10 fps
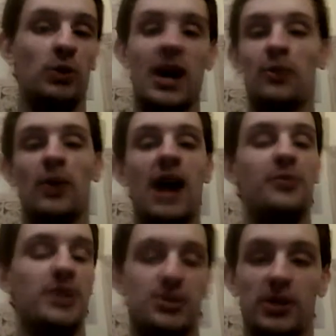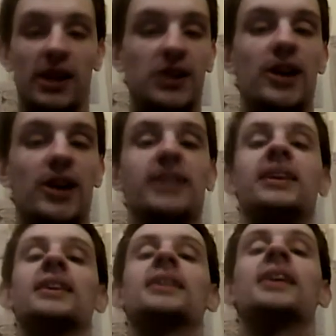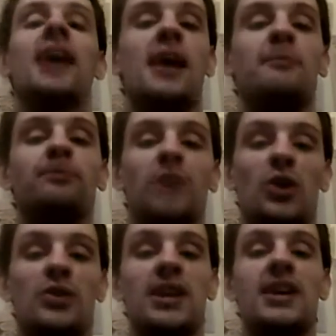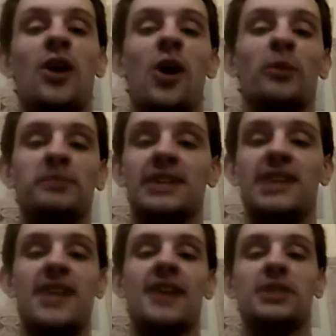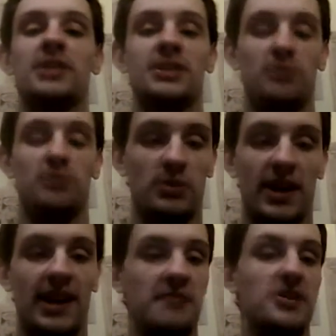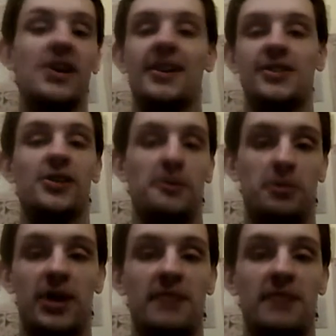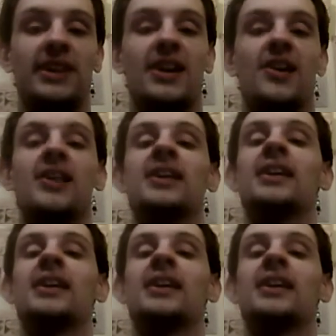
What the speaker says: Dwight White was really good. Ernie Holmes, I think, was one of them. You could put him on there.